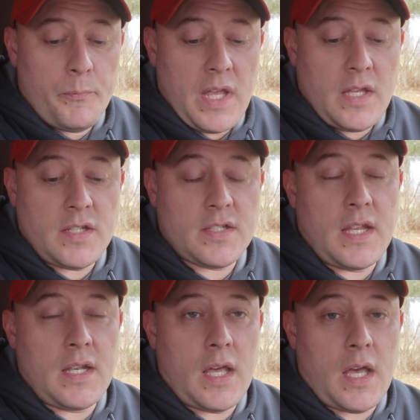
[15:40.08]
He just
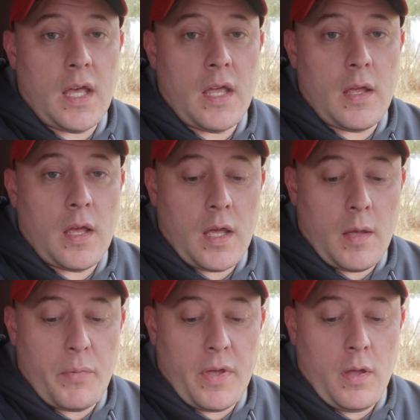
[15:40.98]
did a
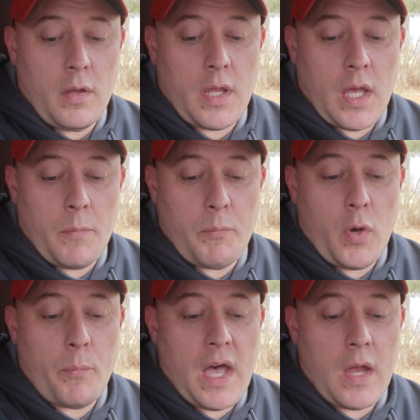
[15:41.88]
build
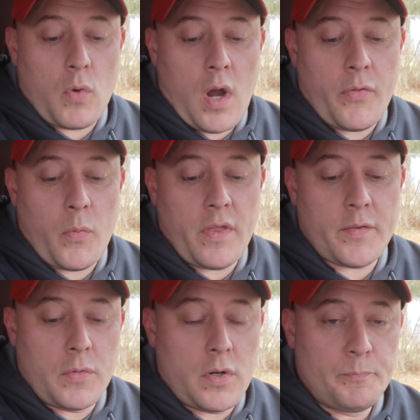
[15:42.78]
built by Roth
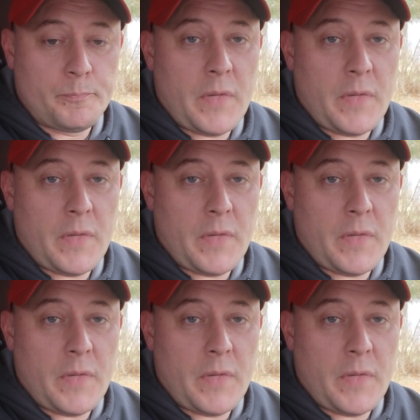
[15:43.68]
Wismer.